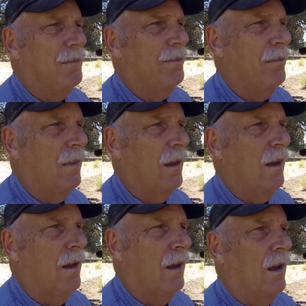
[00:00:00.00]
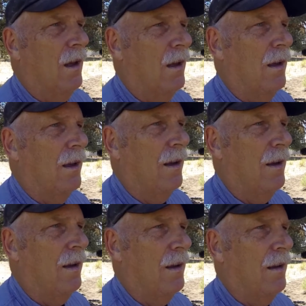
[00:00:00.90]

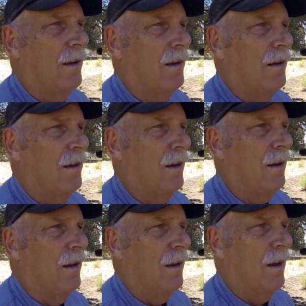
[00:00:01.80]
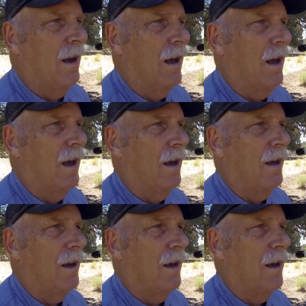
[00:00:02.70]
(silence)